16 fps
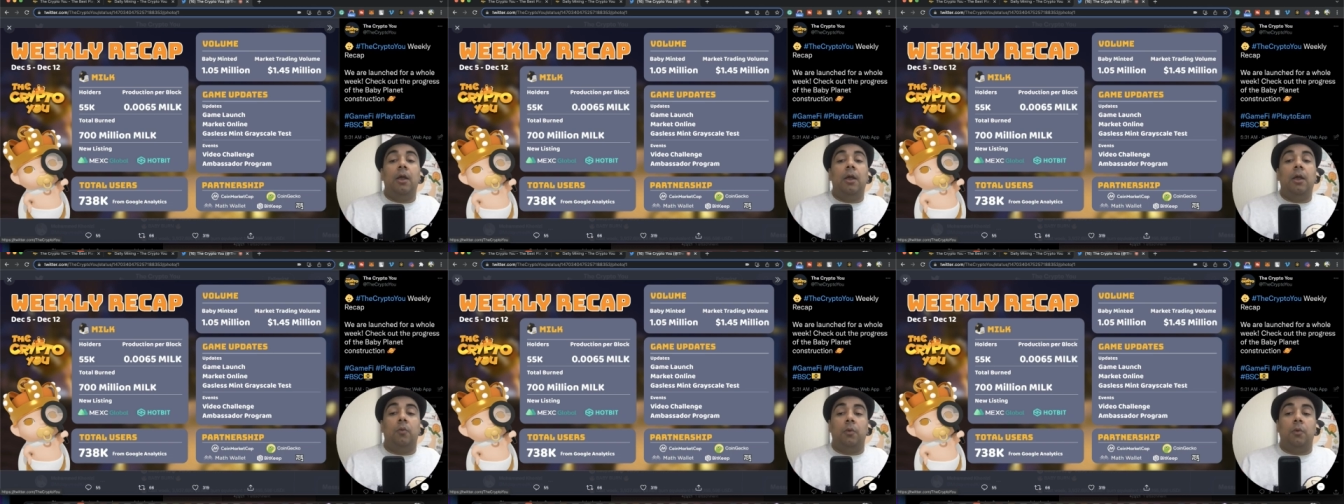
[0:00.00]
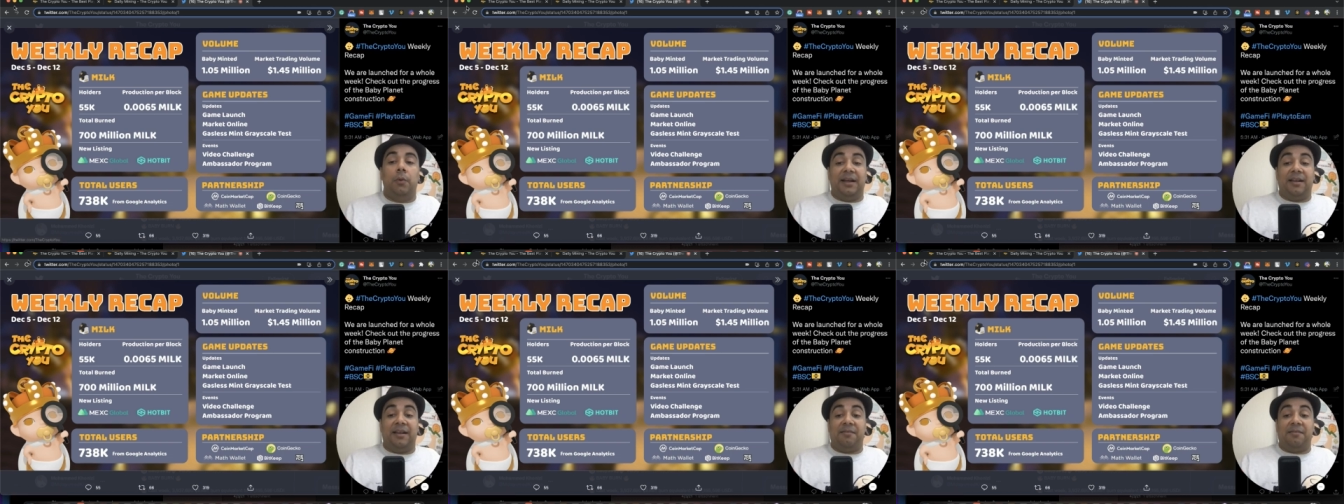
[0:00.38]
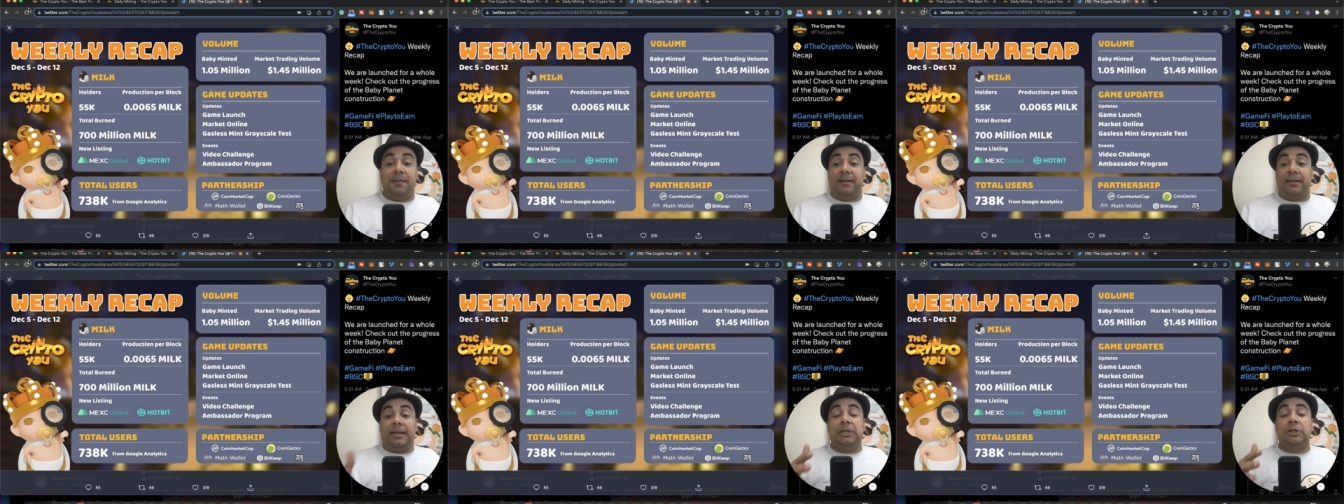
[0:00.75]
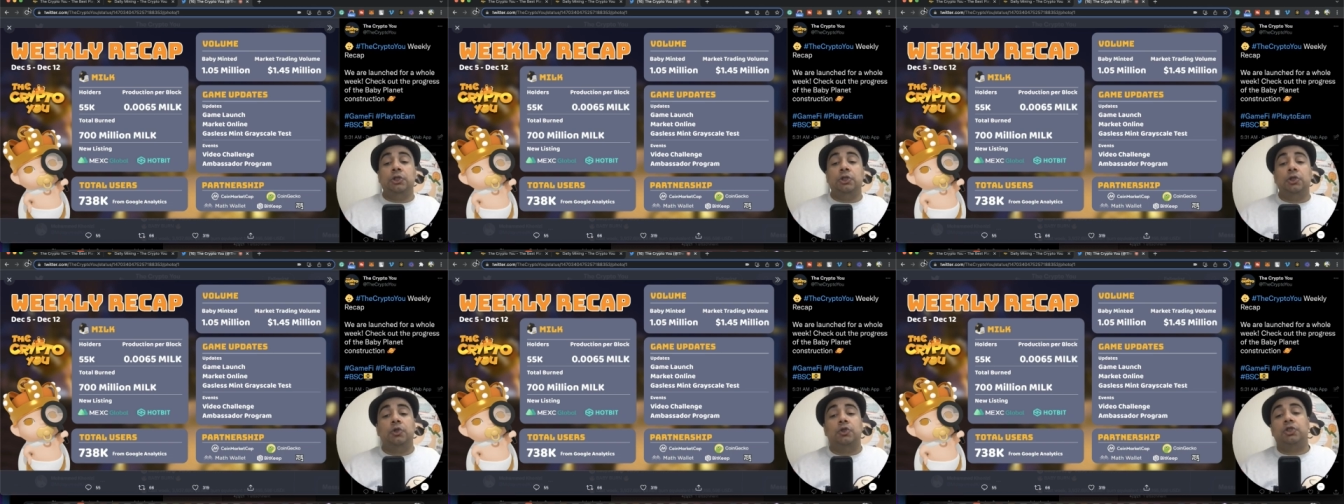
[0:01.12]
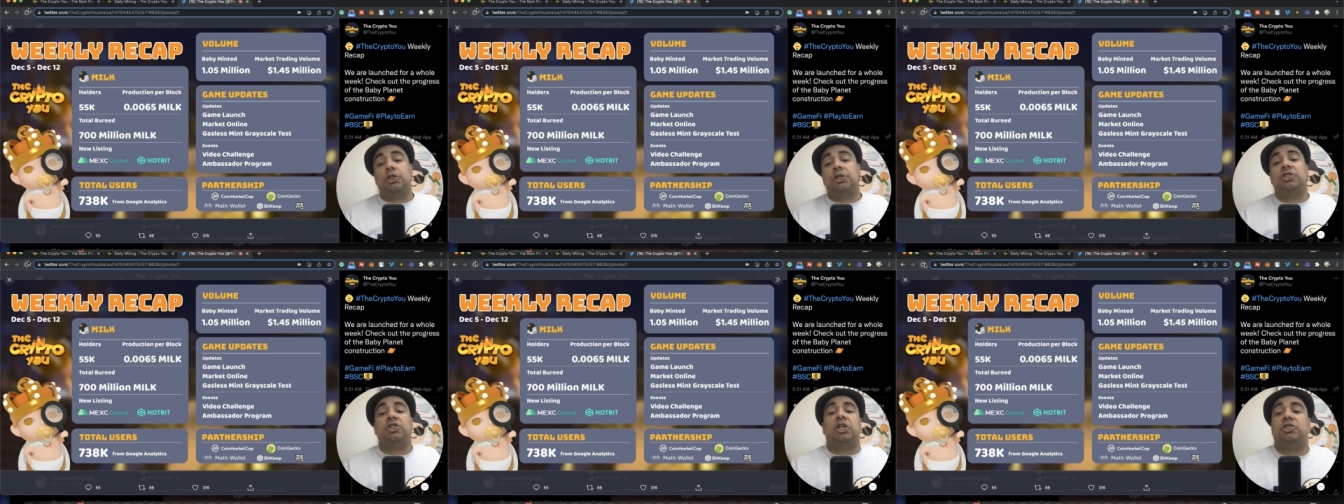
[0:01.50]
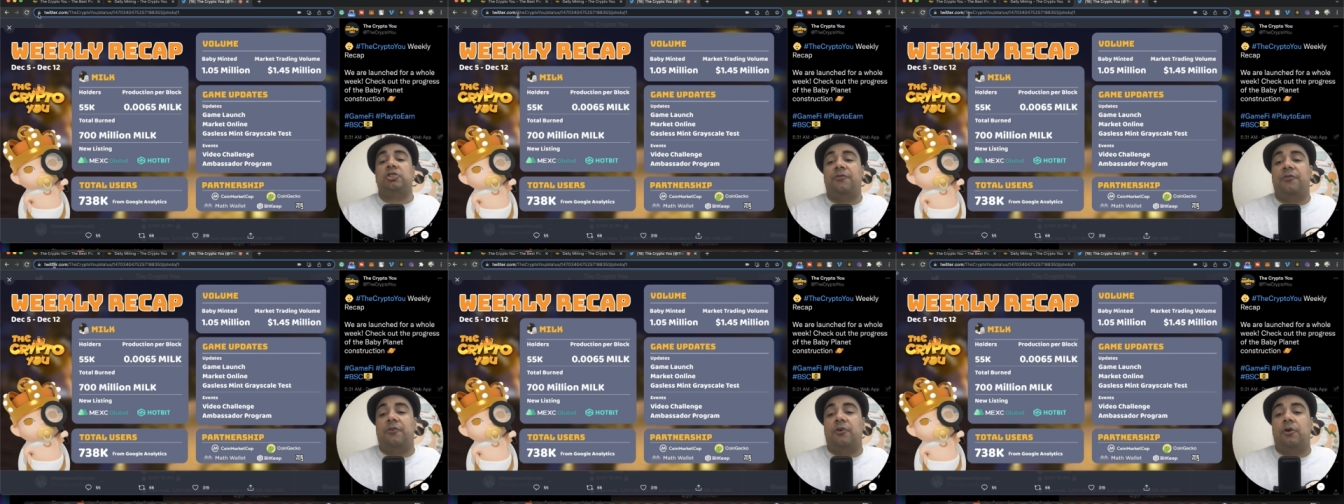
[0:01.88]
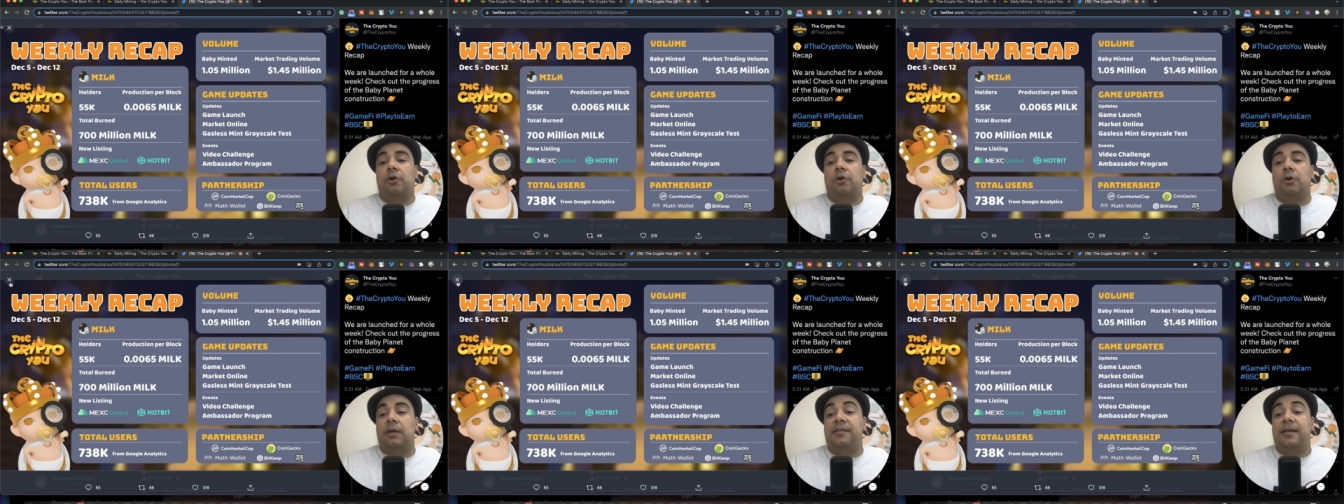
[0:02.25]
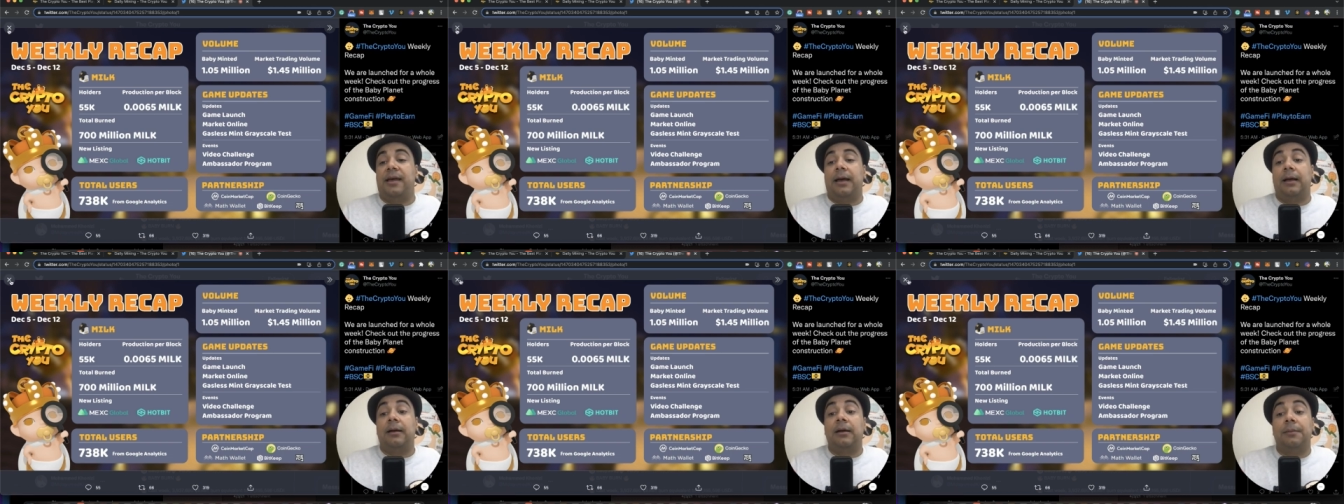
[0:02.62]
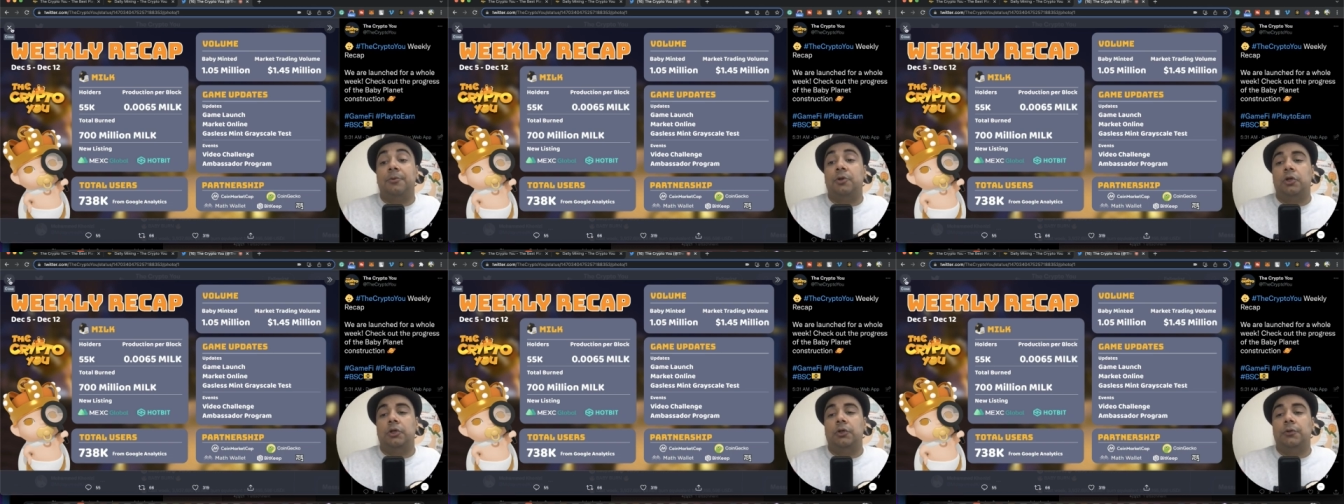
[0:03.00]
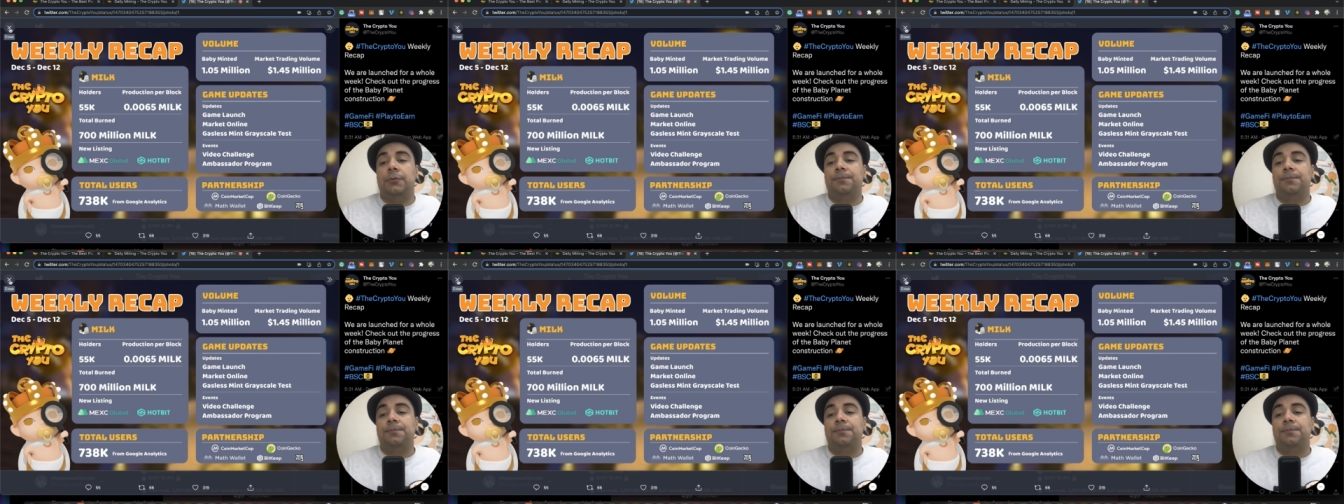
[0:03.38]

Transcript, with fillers: we will expect a huge change for the Crypto You.